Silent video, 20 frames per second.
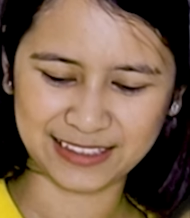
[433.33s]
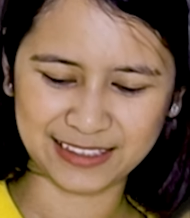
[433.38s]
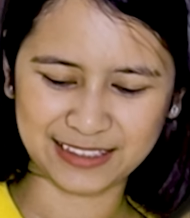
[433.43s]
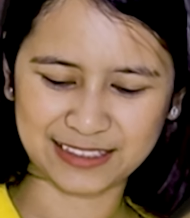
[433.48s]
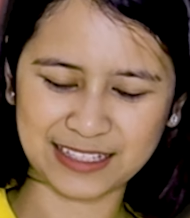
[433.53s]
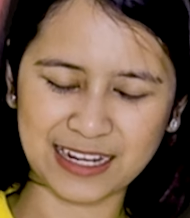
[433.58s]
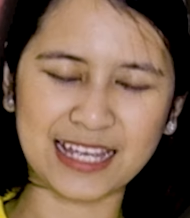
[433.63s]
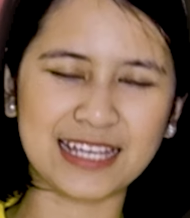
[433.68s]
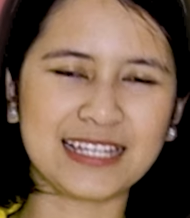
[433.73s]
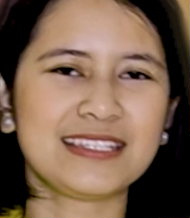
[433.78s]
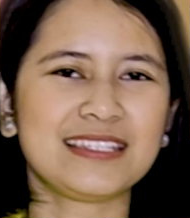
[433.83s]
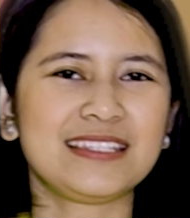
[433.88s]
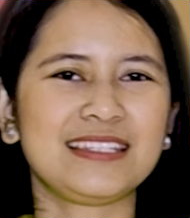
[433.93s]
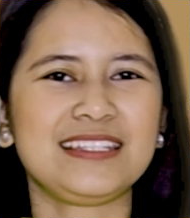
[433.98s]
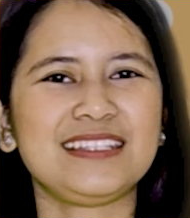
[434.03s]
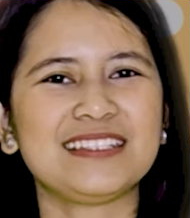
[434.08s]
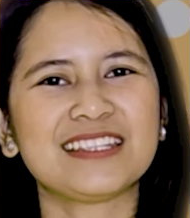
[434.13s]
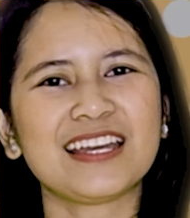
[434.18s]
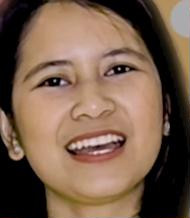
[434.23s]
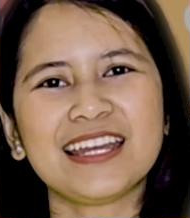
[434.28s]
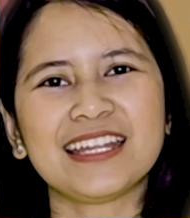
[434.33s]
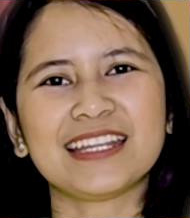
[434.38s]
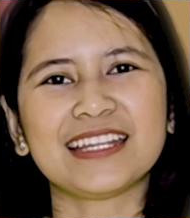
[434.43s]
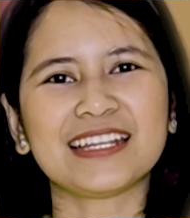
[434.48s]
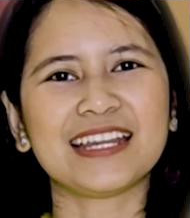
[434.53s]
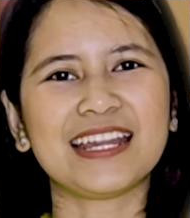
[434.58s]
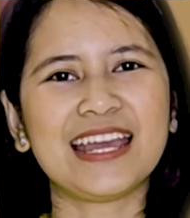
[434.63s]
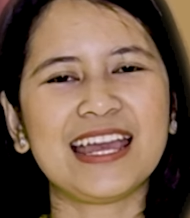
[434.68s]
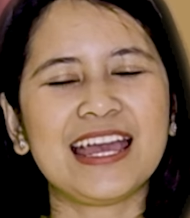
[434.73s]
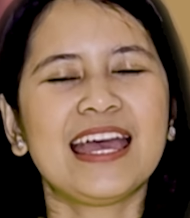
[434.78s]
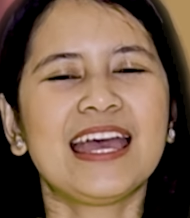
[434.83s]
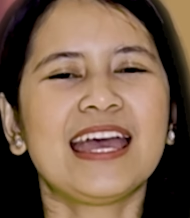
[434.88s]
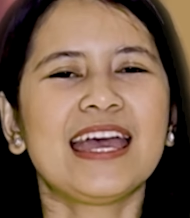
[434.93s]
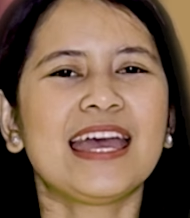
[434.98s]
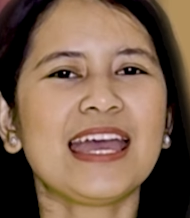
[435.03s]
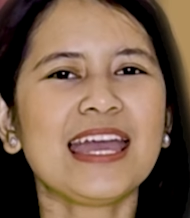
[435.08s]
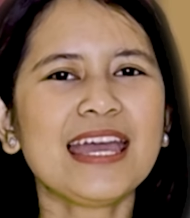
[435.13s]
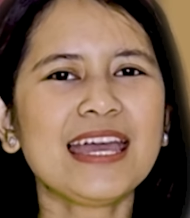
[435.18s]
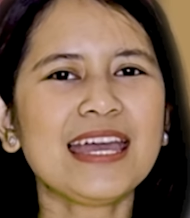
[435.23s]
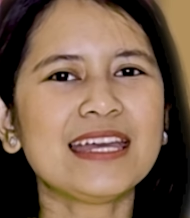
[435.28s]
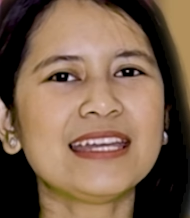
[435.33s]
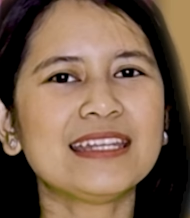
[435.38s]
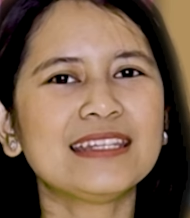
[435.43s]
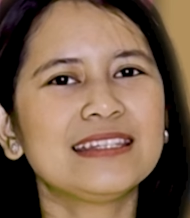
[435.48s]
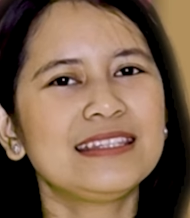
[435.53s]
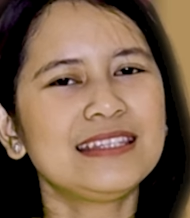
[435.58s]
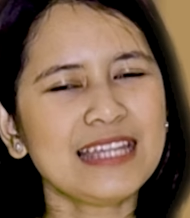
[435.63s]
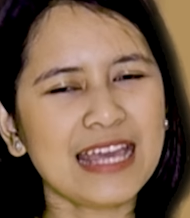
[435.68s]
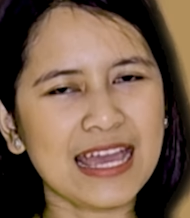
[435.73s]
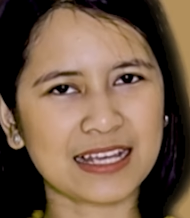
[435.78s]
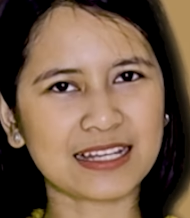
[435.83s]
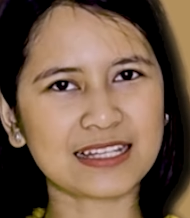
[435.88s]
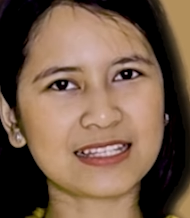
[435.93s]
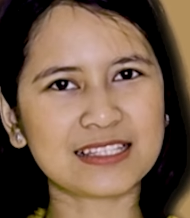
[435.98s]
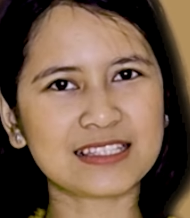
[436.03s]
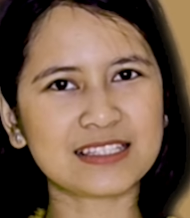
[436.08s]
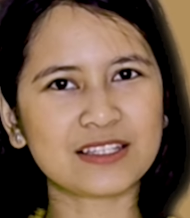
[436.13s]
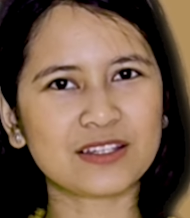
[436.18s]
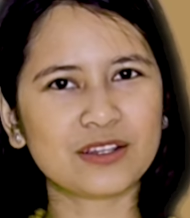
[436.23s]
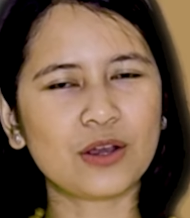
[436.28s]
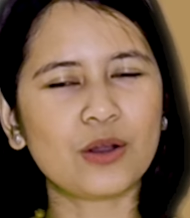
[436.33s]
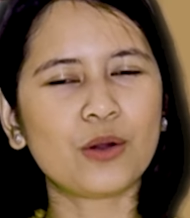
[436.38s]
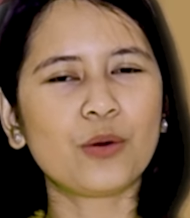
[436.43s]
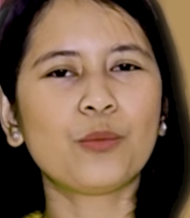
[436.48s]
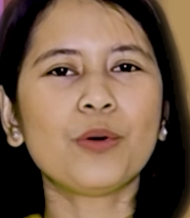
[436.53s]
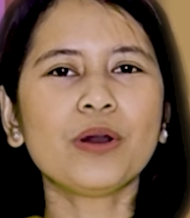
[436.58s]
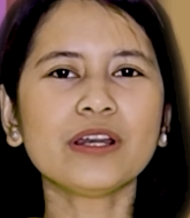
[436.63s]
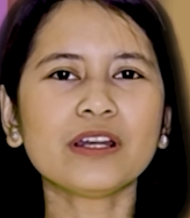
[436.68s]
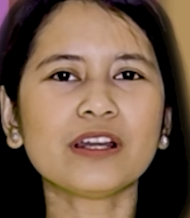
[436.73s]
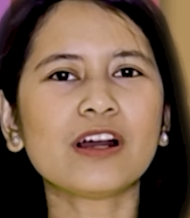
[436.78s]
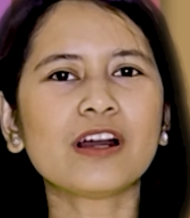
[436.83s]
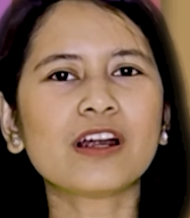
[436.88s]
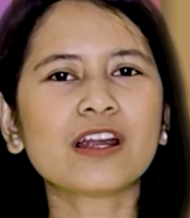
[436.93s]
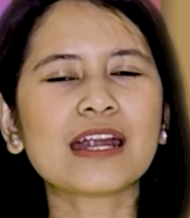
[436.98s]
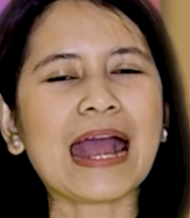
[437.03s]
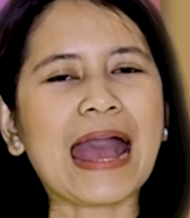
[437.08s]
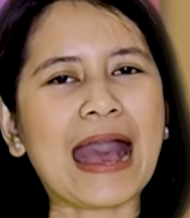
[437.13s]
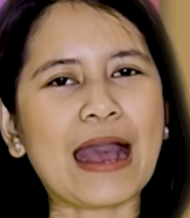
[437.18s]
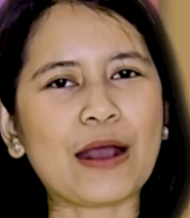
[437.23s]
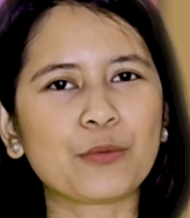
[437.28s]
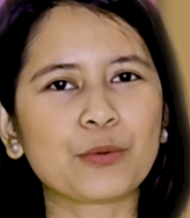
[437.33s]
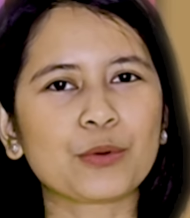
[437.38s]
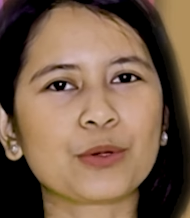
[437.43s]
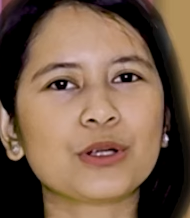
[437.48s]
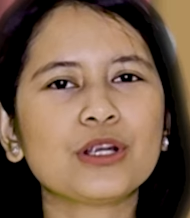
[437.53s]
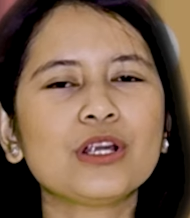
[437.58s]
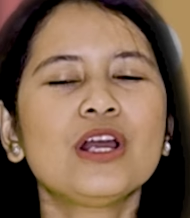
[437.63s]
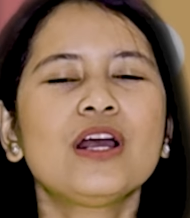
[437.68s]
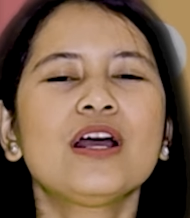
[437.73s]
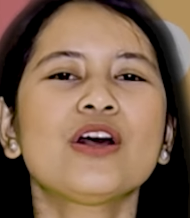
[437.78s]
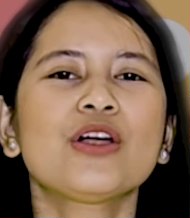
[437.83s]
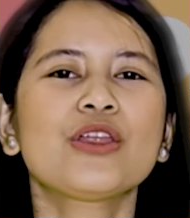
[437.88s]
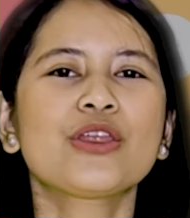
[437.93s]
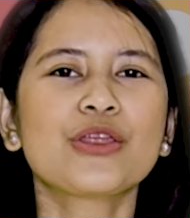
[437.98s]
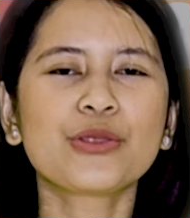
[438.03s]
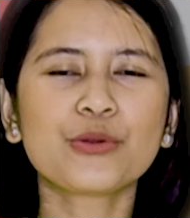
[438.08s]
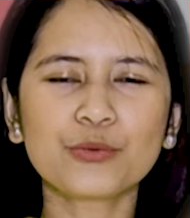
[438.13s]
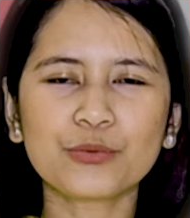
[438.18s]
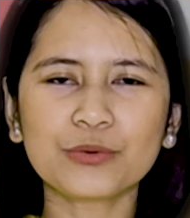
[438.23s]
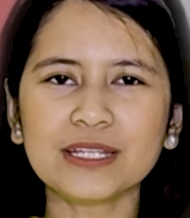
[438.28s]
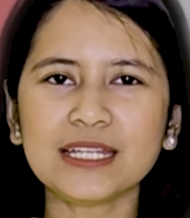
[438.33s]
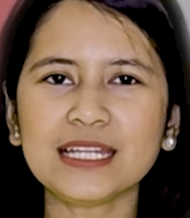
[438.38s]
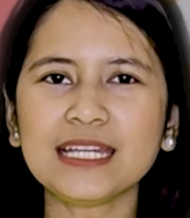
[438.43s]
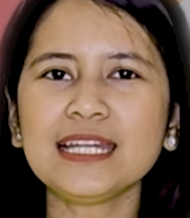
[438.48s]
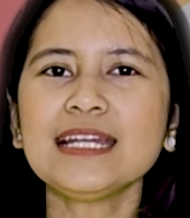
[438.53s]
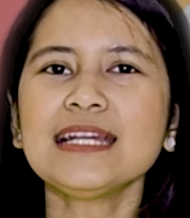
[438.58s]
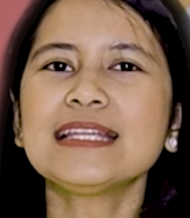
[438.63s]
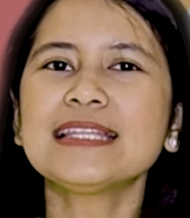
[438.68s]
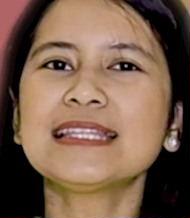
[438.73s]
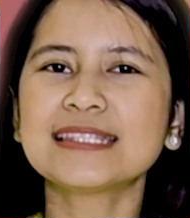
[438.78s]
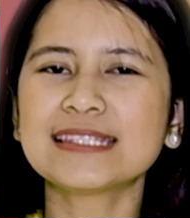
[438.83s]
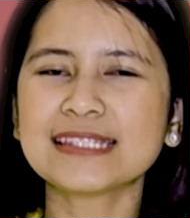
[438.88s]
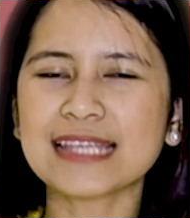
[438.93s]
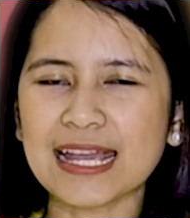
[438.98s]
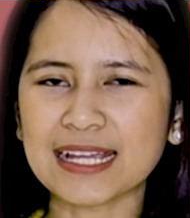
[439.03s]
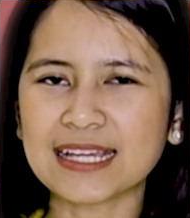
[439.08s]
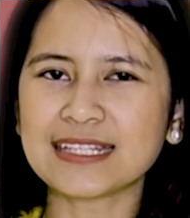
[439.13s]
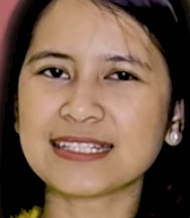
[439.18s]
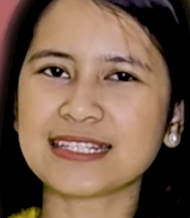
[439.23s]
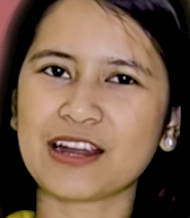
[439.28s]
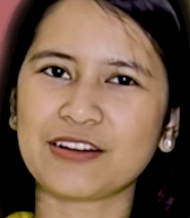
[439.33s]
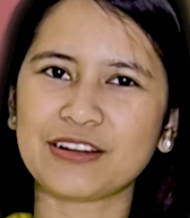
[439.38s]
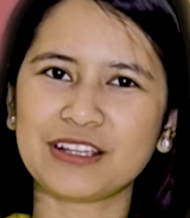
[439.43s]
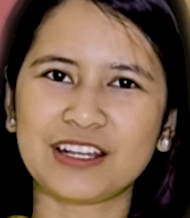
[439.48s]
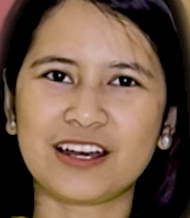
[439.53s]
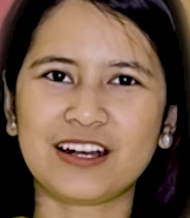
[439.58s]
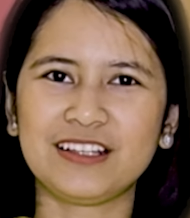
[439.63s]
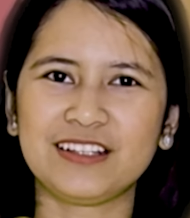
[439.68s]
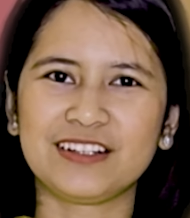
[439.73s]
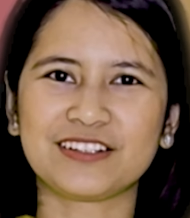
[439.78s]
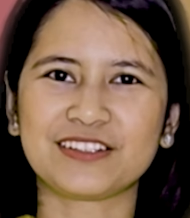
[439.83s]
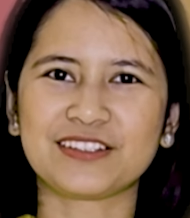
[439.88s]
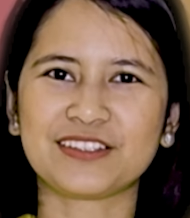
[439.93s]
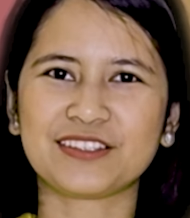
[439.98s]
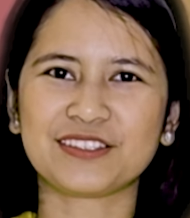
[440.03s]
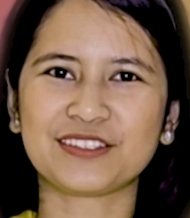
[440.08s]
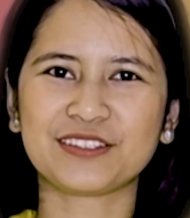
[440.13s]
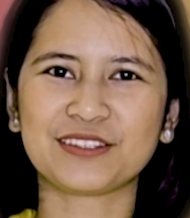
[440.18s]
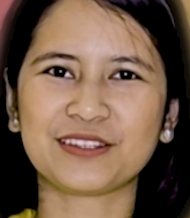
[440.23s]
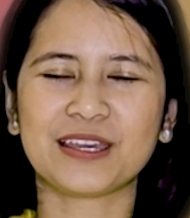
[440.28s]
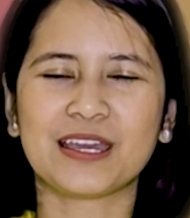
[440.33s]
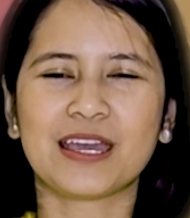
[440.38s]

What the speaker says: Nicely done. And next, what are our three secondary colors?